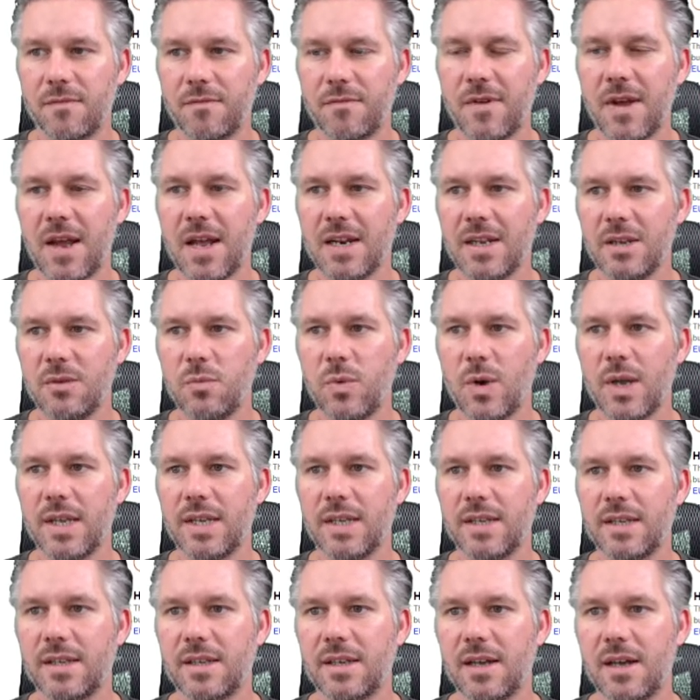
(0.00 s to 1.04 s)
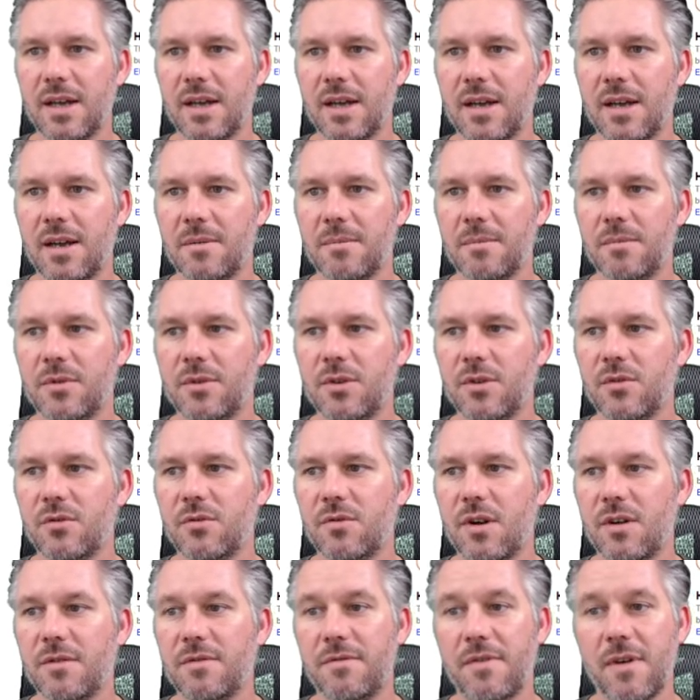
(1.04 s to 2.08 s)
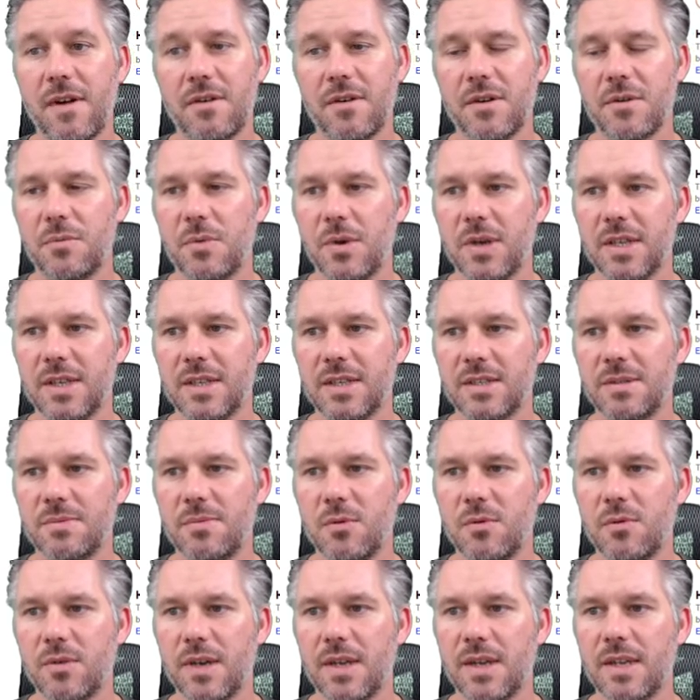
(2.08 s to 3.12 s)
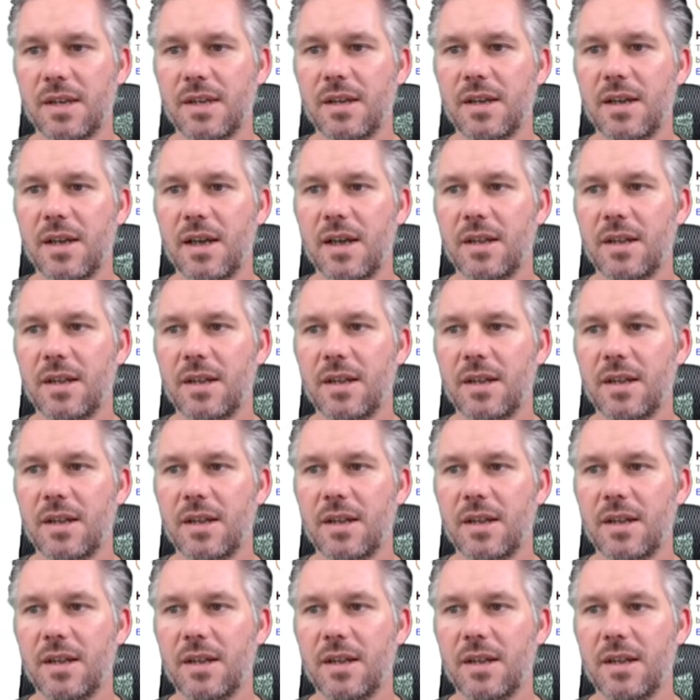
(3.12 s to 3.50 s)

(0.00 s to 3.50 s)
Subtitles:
fairly weak, euro very weak this morning,